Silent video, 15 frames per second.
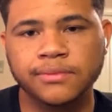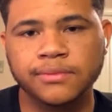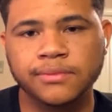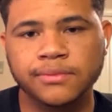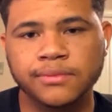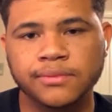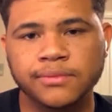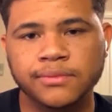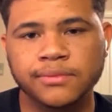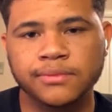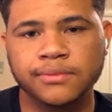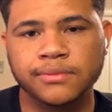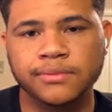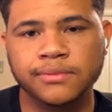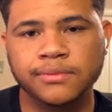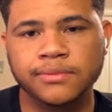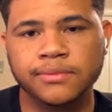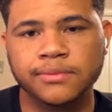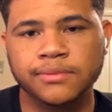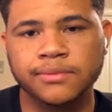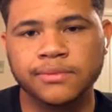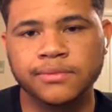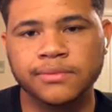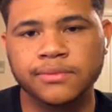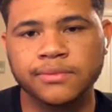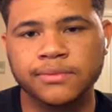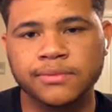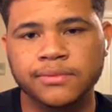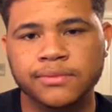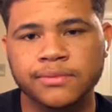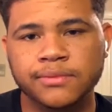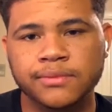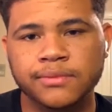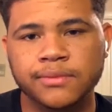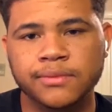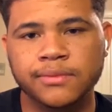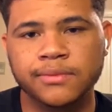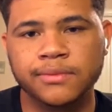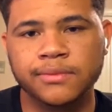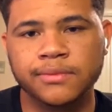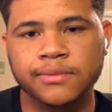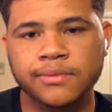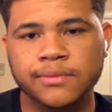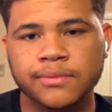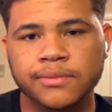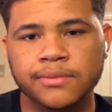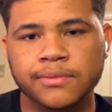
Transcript: This person isn't speaking.